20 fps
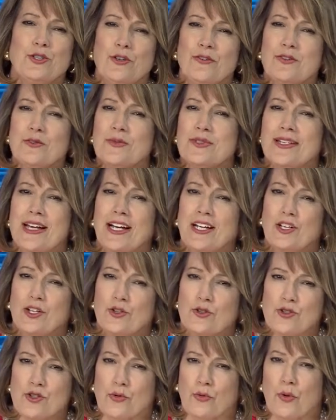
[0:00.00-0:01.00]
have some
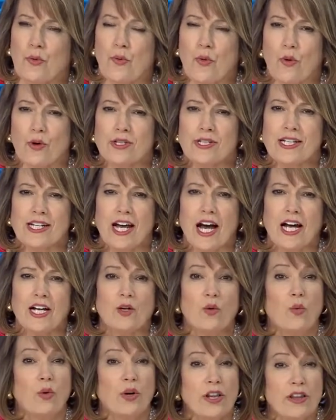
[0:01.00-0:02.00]
sad news to report
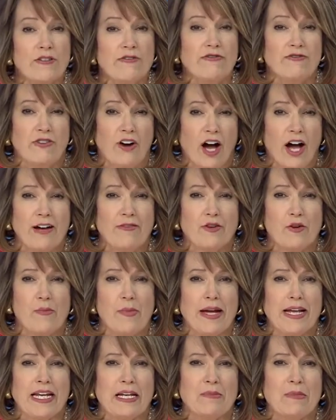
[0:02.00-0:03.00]
tonight. One of the five
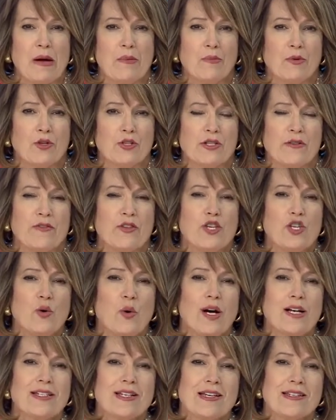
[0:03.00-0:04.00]
remaining members of the
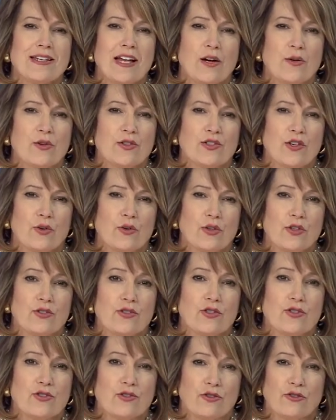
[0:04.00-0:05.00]
USS
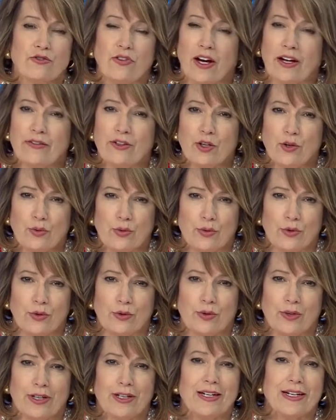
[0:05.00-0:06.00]
Arizona's surviving
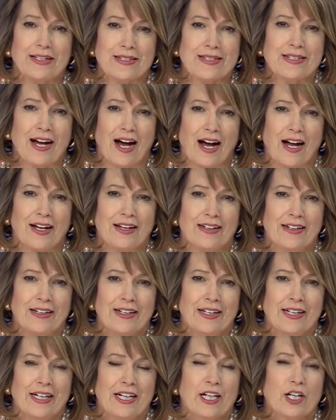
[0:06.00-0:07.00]
crew has died.
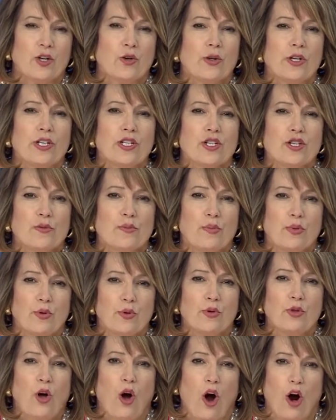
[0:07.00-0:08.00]
According to the
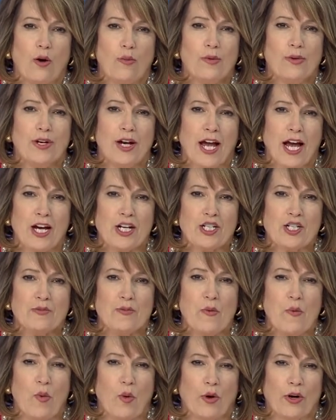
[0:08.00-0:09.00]
Pearl Harbor
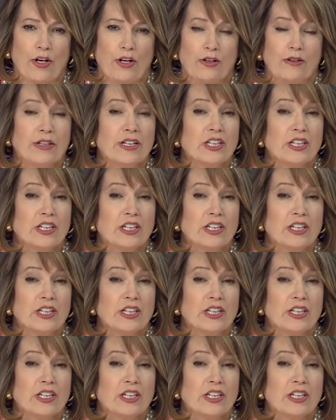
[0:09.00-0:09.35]
National Memorial,